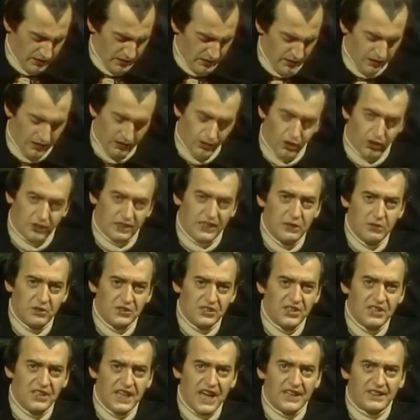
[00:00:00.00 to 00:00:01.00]
uh, look, he
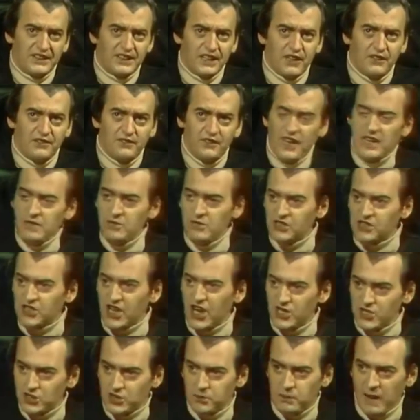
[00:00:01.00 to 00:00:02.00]
was in that uh, famous
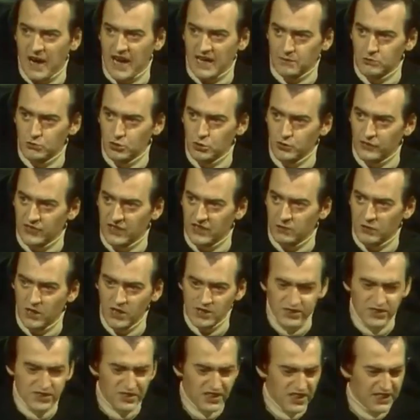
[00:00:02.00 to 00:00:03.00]
Hunchback movie,
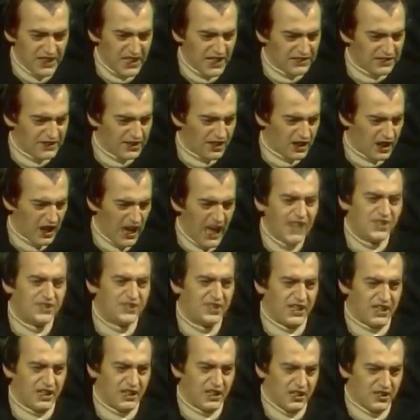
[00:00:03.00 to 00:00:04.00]
wasn't he? That uh,
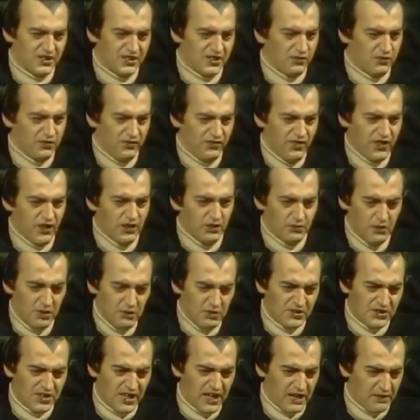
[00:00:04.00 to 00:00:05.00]
classic film.
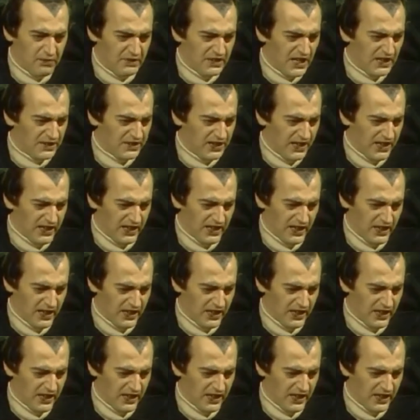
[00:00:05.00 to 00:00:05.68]
What was the name of that thing?